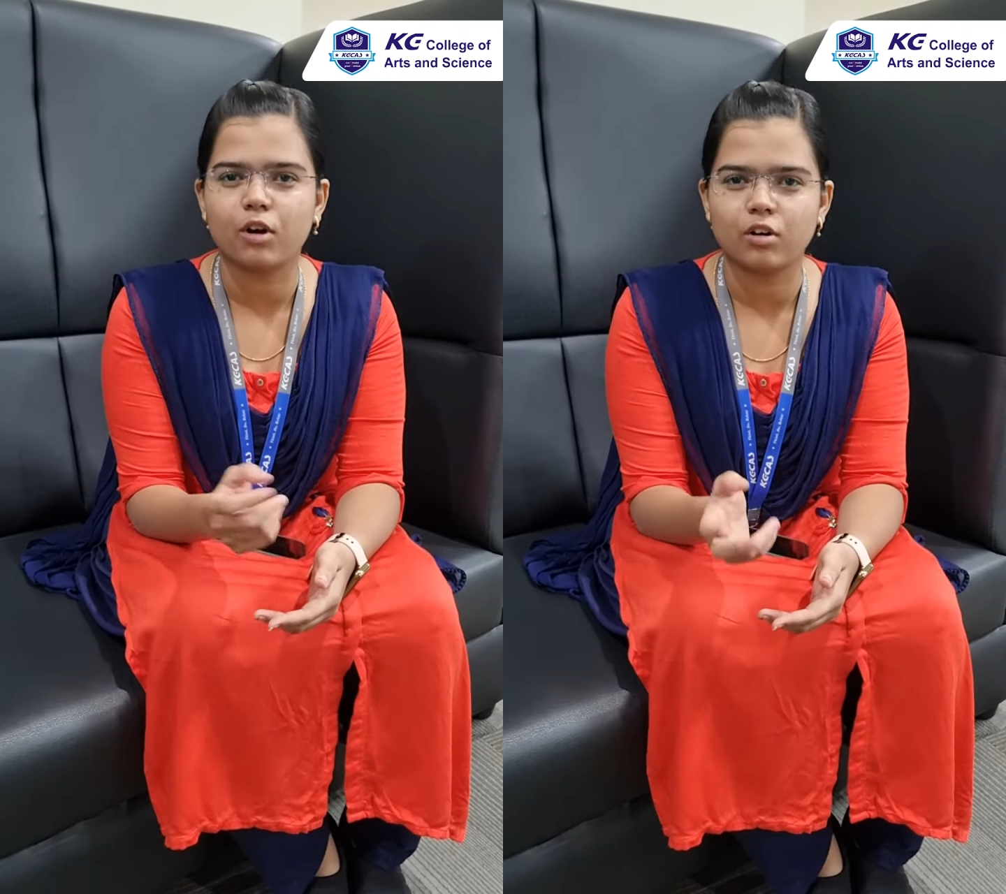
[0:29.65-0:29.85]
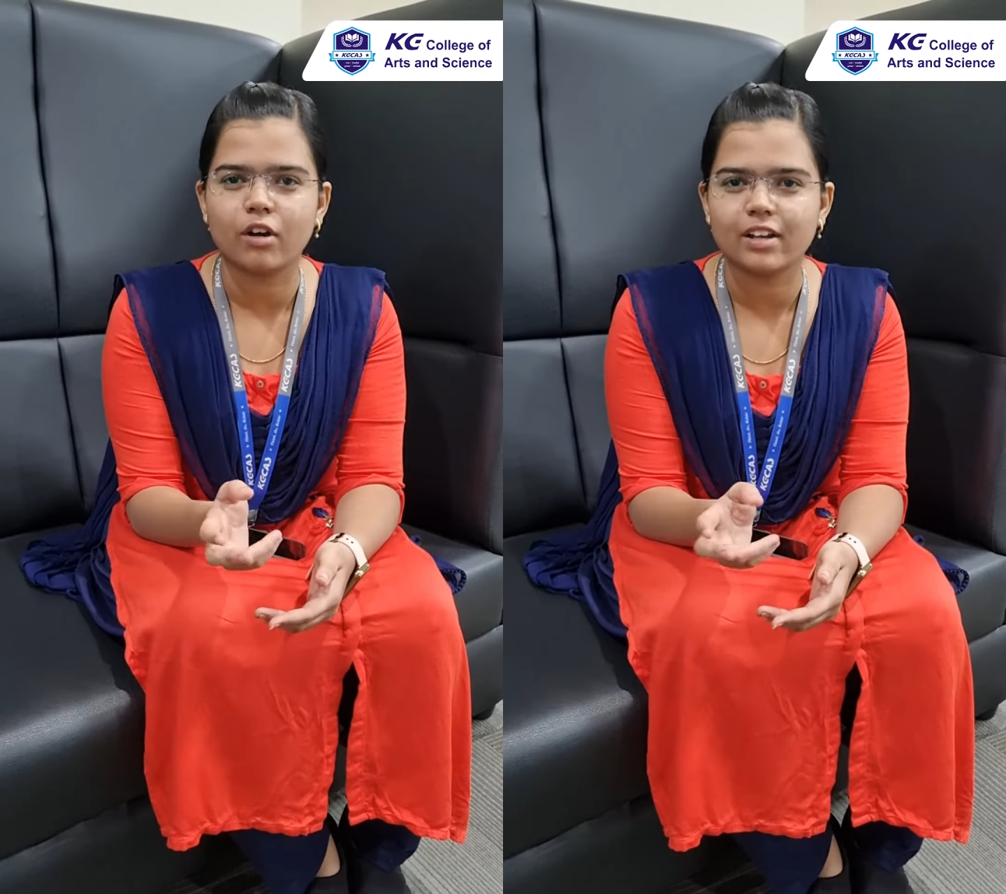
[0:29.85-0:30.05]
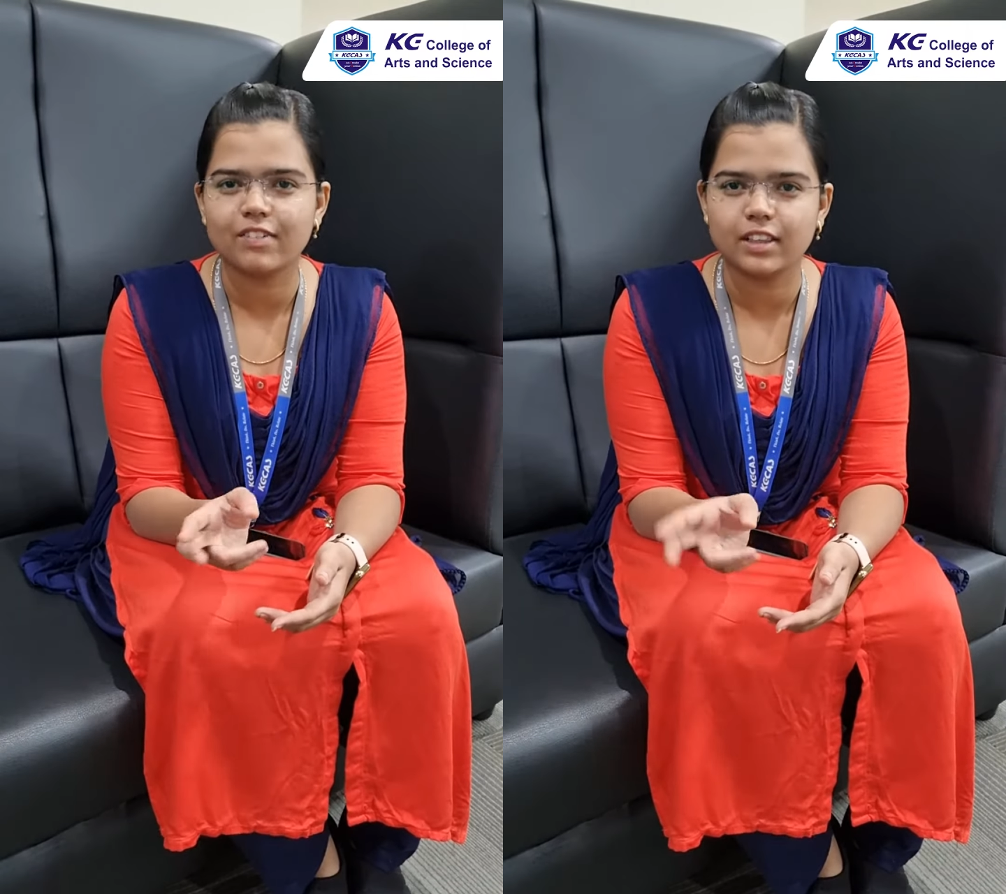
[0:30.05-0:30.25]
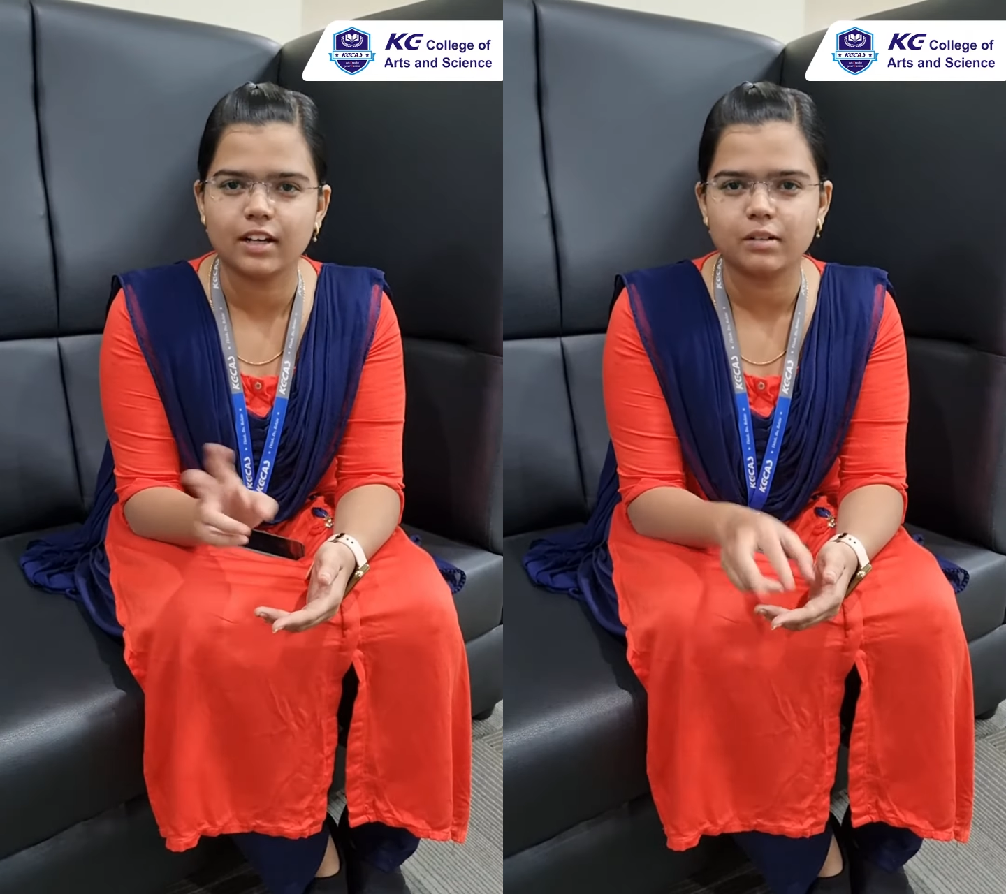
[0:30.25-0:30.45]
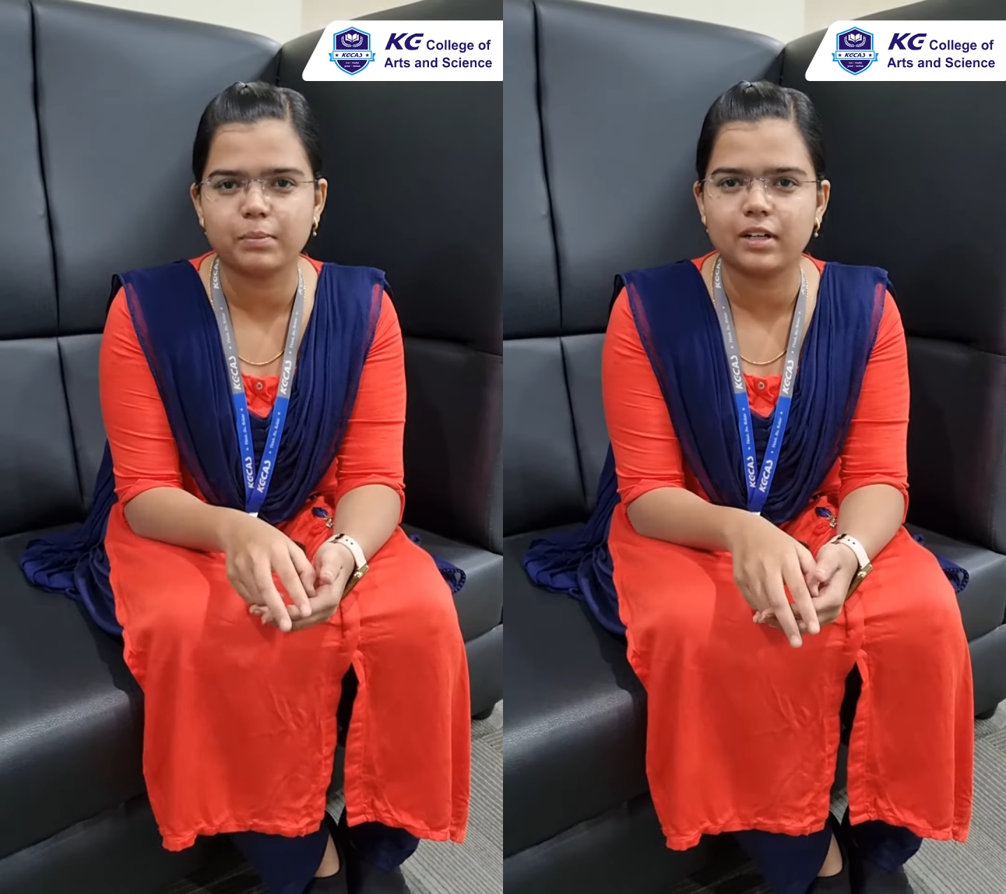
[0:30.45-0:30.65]
or log in with
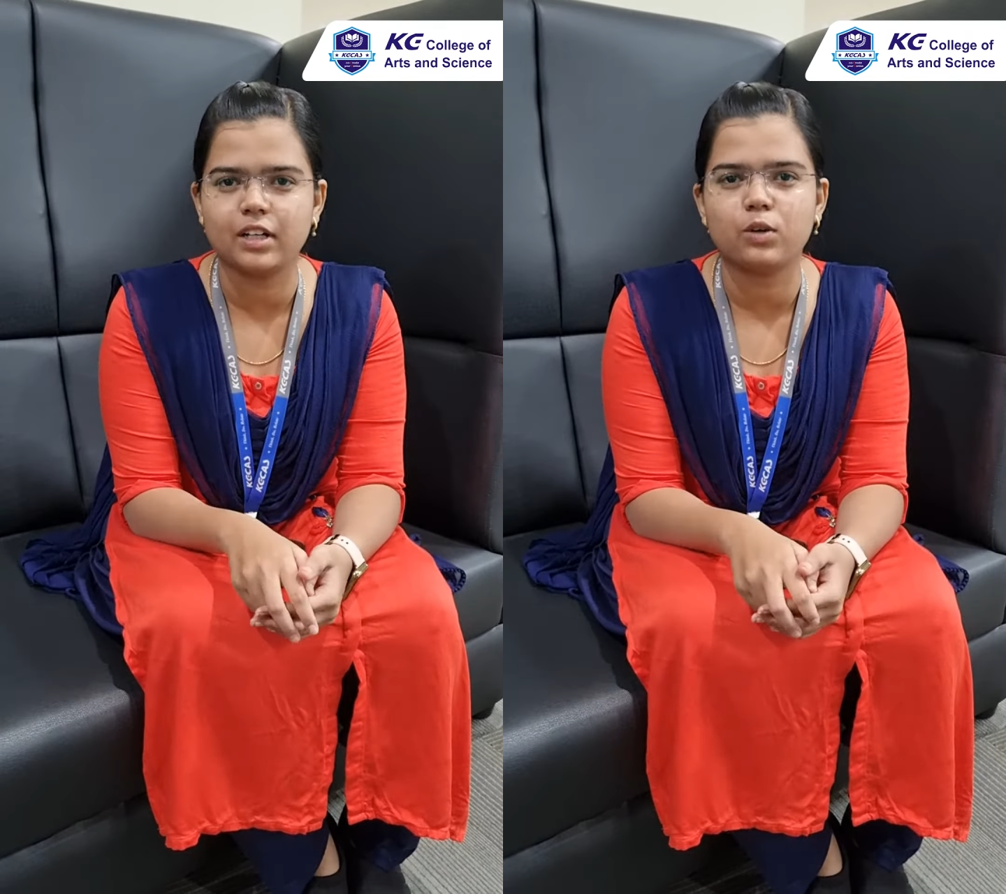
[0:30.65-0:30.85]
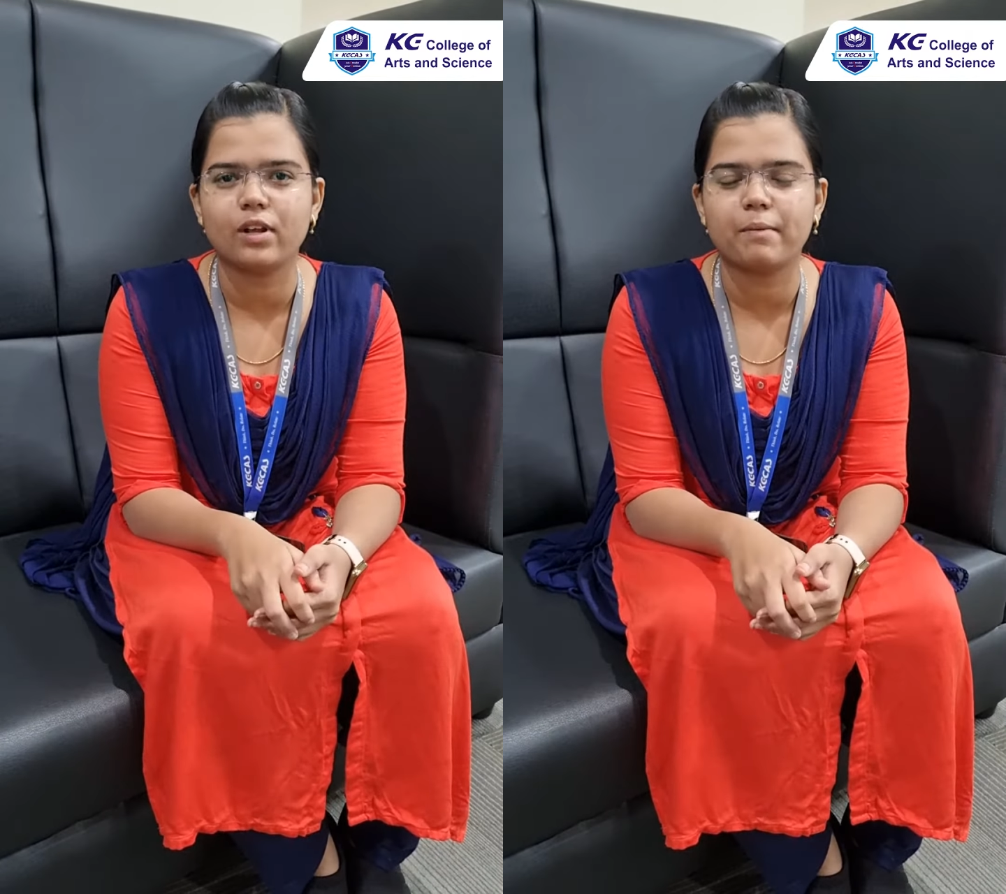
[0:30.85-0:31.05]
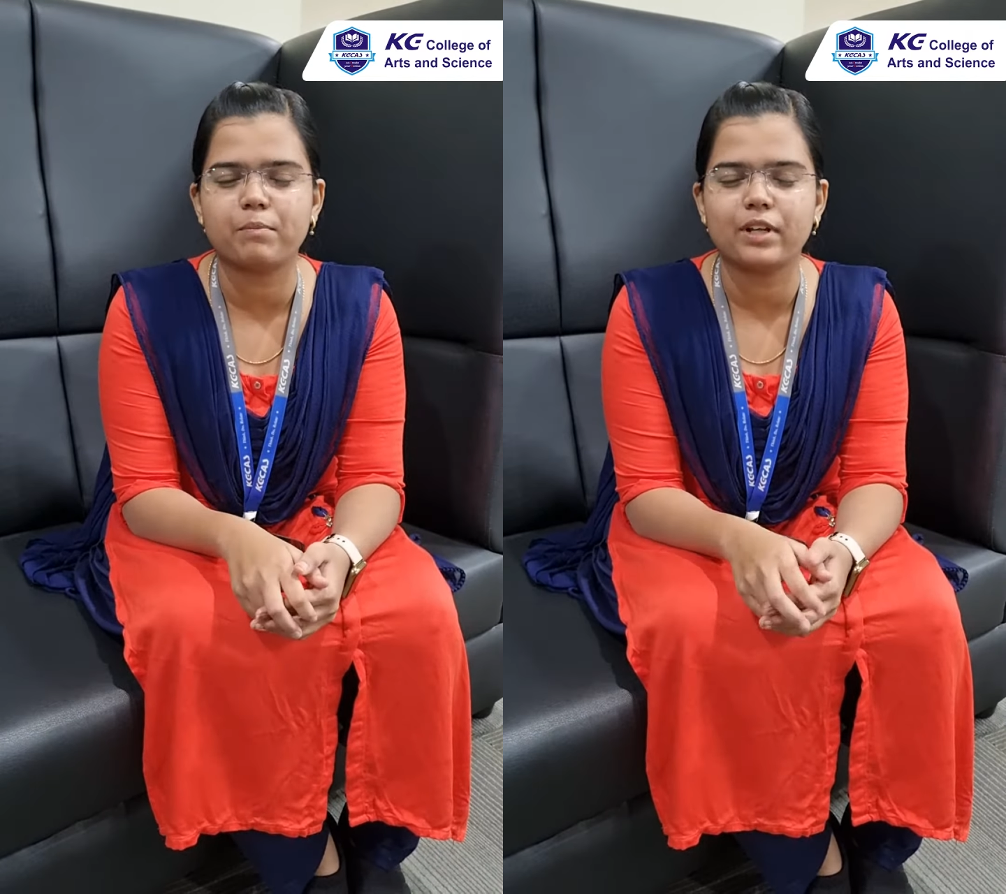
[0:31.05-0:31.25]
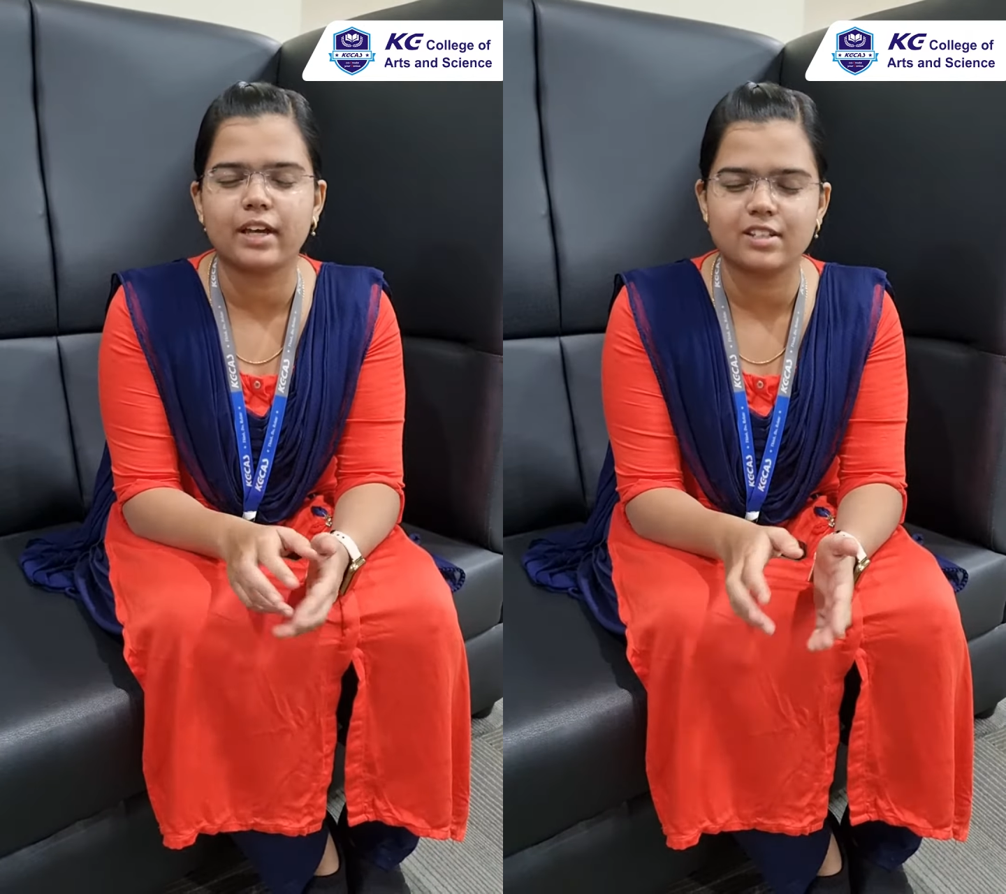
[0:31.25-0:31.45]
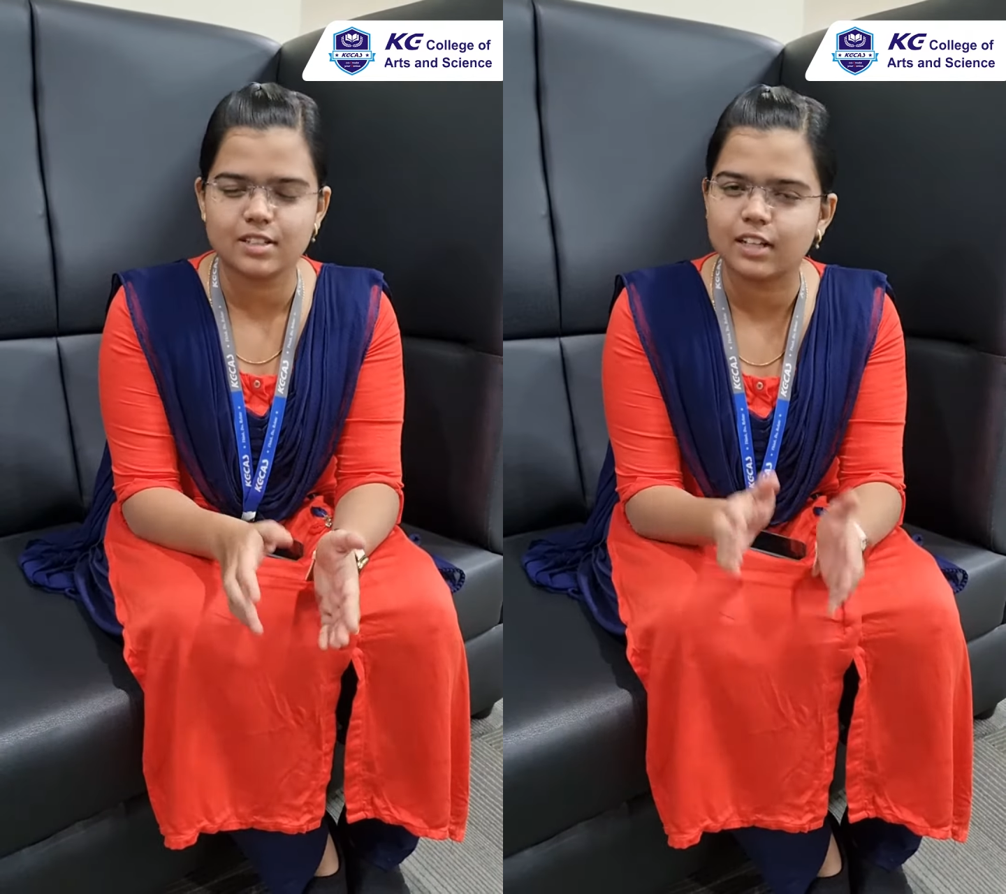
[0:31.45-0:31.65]
that particular
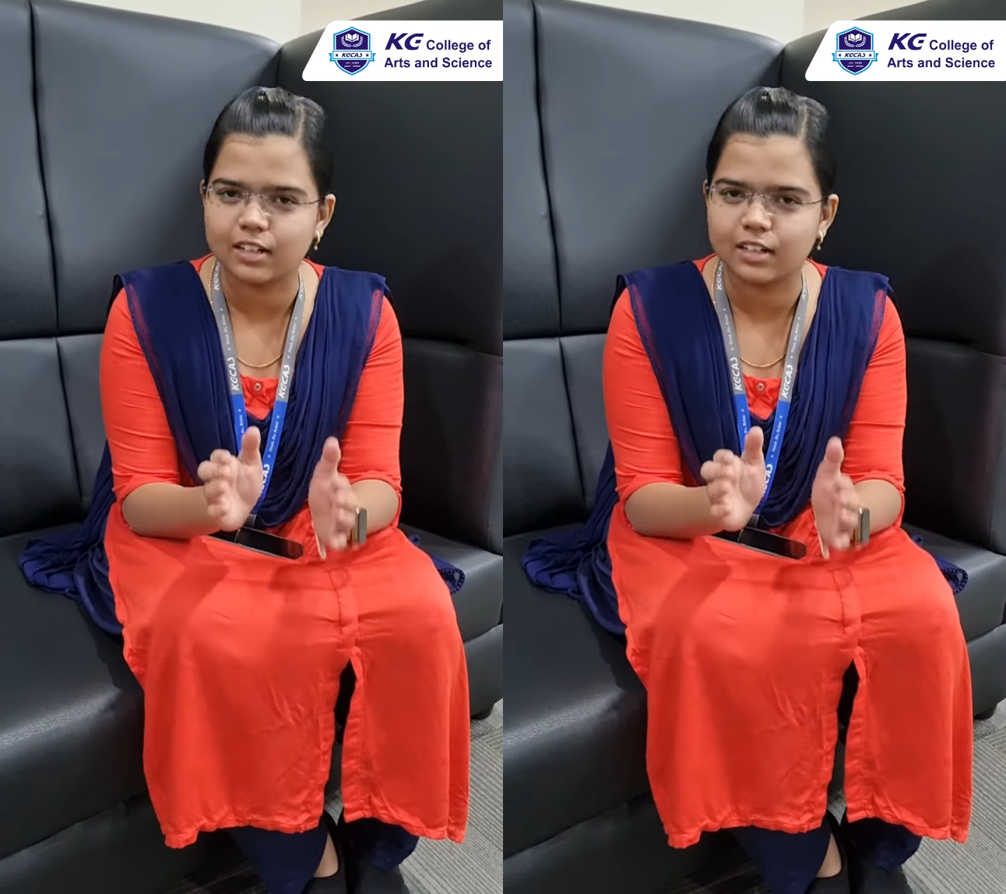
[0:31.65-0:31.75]
application,